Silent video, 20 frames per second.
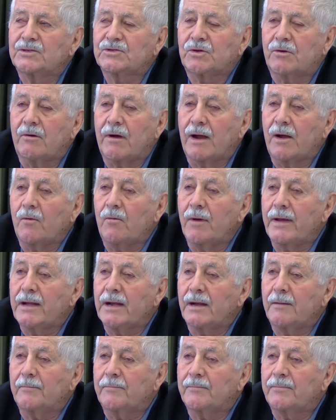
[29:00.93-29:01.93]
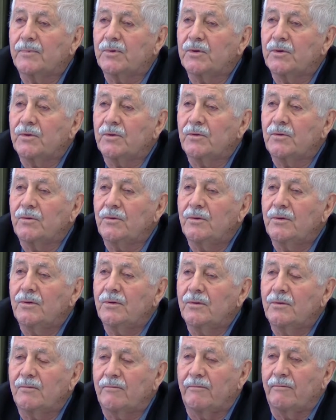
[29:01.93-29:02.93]
So I went up to,
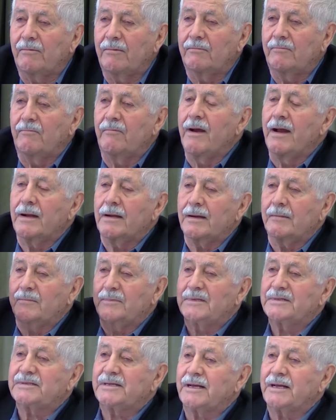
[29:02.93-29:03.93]
ran up